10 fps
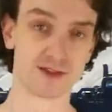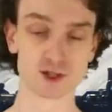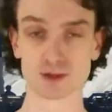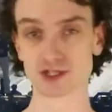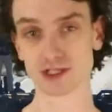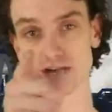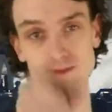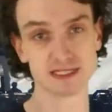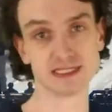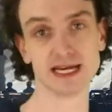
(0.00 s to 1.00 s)
Those ones are not
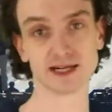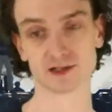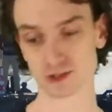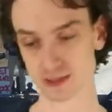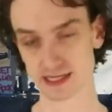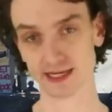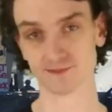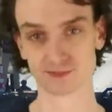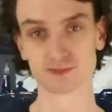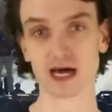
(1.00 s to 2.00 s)
a mistake. Those ones I
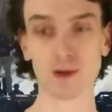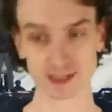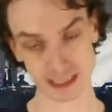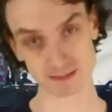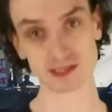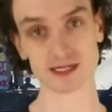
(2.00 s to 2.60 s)
I will keep